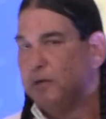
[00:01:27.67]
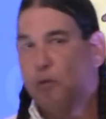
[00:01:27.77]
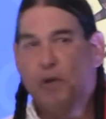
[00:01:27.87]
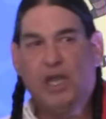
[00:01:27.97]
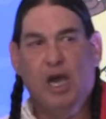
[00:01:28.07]

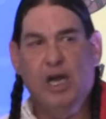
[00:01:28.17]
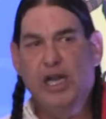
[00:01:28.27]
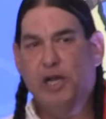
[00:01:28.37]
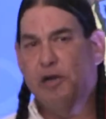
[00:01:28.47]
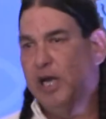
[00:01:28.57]
When we
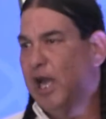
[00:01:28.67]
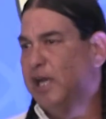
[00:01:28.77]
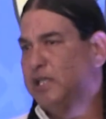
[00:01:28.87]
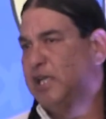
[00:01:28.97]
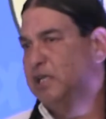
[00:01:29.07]
got here in the
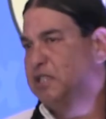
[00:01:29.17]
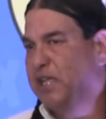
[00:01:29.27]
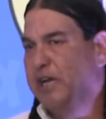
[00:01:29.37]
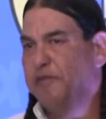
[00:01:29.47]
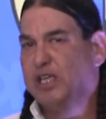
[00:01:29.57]

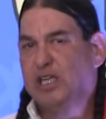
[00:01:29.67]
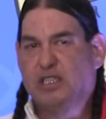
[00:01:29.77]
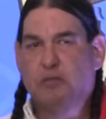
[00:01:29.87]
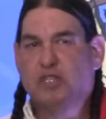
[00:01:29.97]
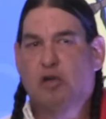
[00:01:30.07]

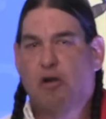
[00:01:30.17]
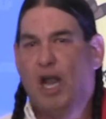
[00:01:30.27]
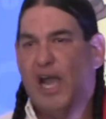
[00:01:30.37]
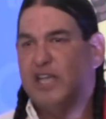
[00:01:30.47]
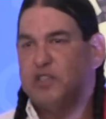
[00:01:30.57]
1870s, it was our
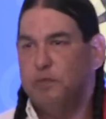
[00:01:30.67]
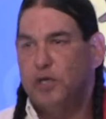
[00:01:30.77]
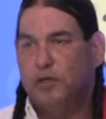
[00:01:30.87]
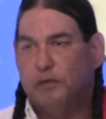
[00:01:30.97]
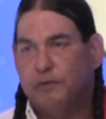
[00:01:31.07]
last
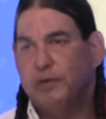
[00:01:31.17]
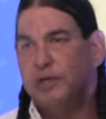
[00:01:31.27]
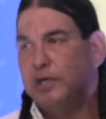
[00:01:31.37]
move.